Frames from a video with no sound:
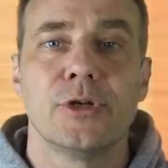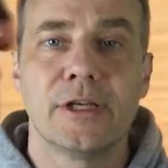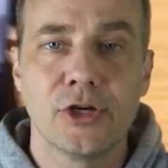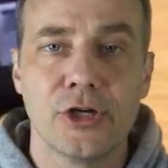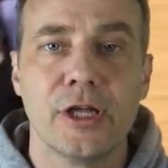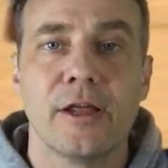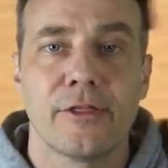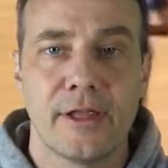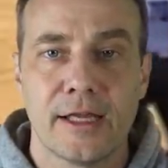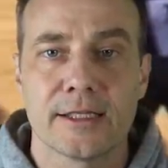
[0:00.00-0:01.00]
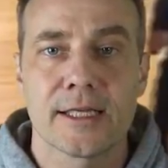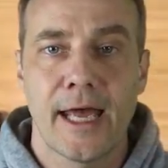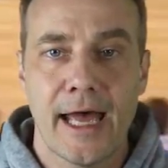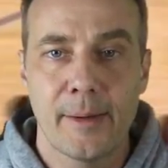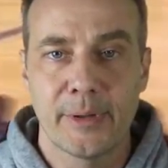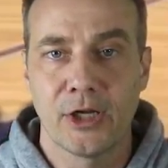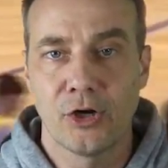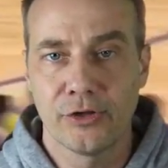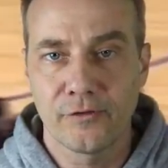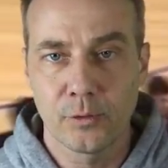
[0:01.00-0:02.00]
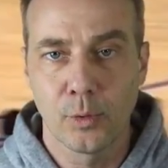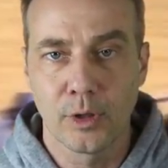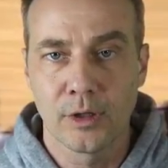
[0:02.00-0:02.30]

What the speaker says: good things happening on the floor.